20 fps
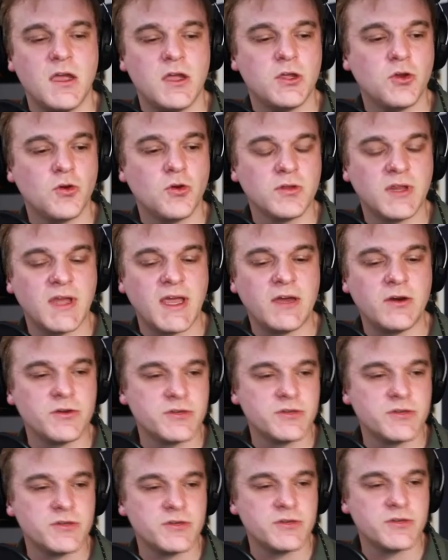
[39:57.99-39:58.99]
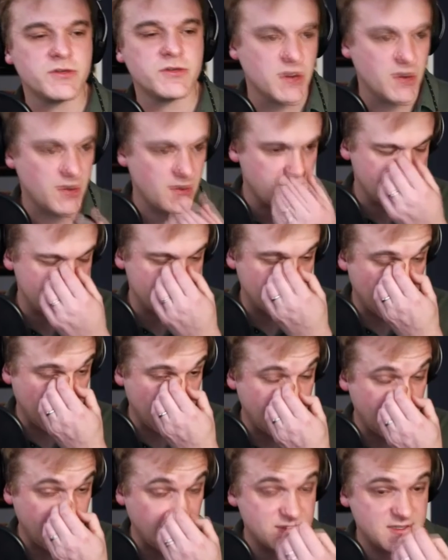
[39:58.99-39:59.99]
Your later turns, I,
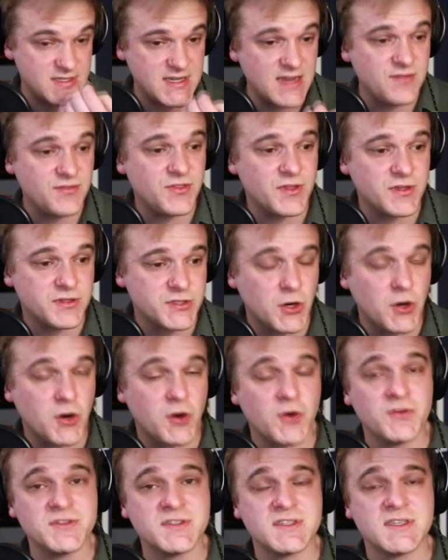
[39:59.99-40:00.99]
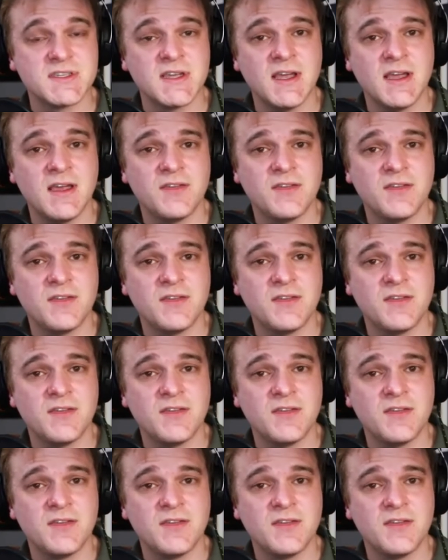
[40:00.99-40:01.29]
have seen the turns, the